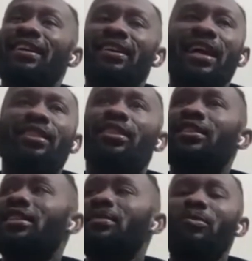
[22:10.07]
that
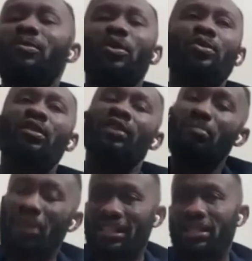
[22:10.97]
team was one of the
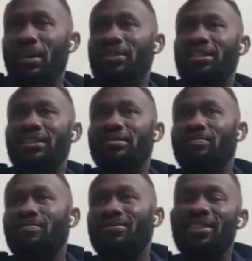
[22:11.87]
best teams I've seen
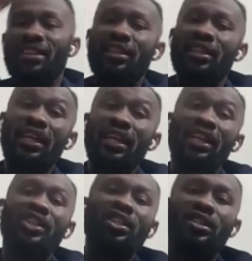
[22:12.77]
in
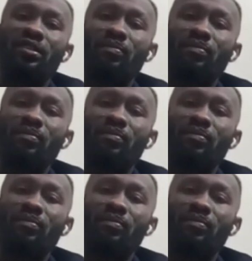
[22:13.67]
ages.